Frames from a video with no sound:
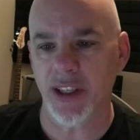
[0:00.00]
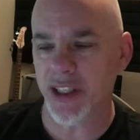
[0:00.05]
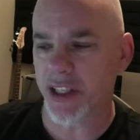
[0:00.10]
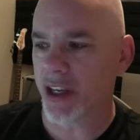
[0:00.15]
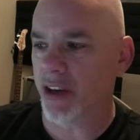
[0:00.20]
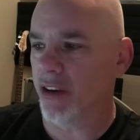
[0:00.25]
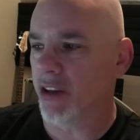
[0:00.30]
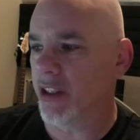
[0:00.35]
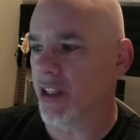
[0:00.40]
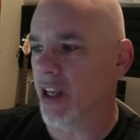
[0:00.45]

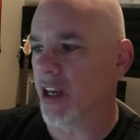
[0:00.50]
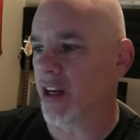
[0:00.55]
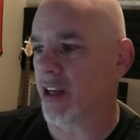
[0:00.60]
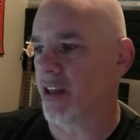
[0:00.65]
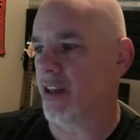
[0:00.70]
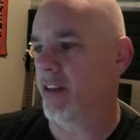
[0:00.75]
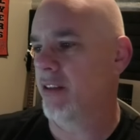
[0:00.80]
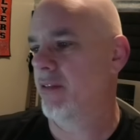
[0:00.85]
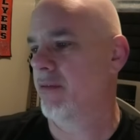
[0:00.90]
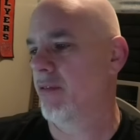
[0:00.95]
Skill and
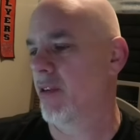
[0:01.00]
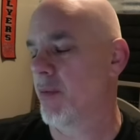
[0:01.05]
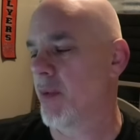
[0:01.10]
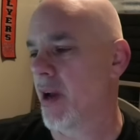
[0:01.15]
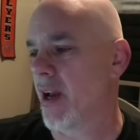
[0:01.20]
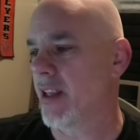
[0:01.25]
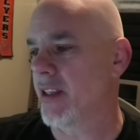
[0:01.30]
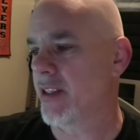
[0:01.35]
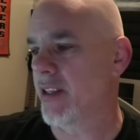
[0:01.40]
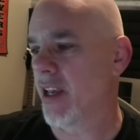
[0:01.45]
Luck
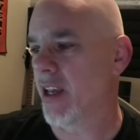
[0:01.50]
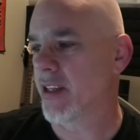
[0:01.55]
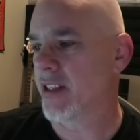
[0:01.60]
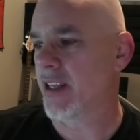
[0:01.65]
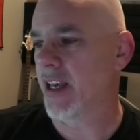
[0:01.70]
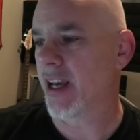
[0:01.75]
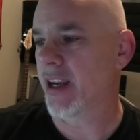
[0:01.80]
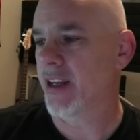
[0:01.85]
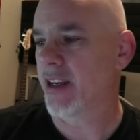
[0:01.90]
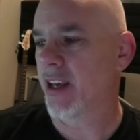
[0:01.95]
reminds us
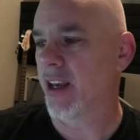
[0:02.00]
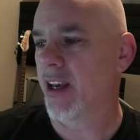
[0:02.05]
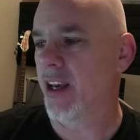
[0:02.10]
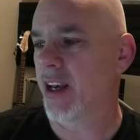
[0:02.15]
that